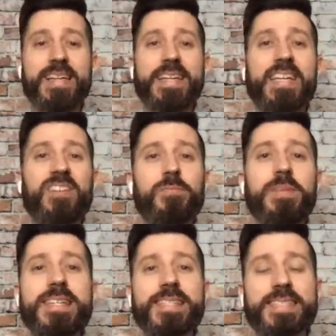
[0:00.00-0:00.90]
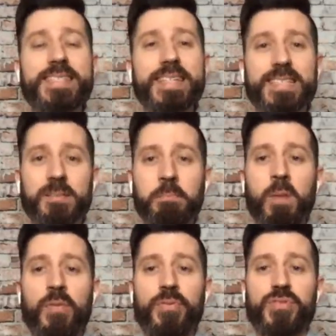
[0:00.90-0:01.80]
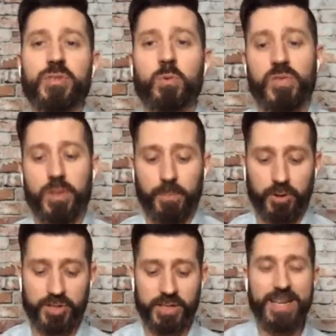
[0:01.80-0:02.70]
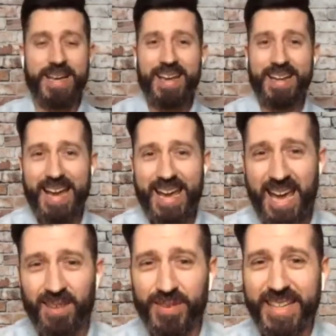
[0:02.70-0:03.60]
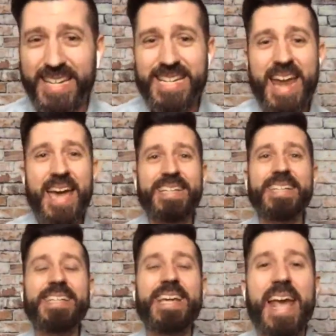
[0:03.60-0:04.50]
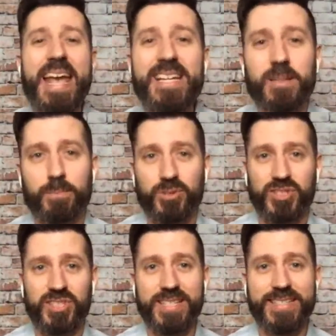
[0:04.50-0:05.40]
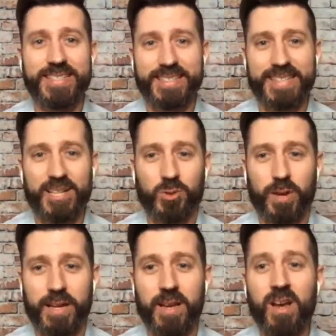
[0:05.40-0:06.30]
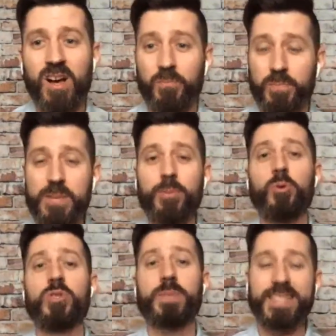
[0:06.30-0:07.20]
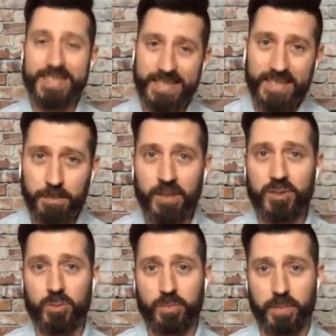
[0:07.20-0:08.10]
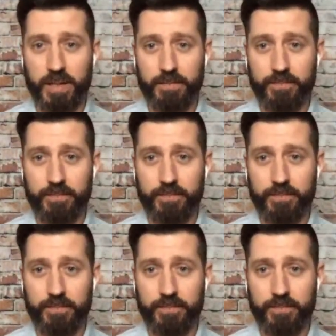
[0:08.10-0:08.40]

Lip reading: Give me 6 months with a person and I have like a 98% success rate of people who spend 6 months with me.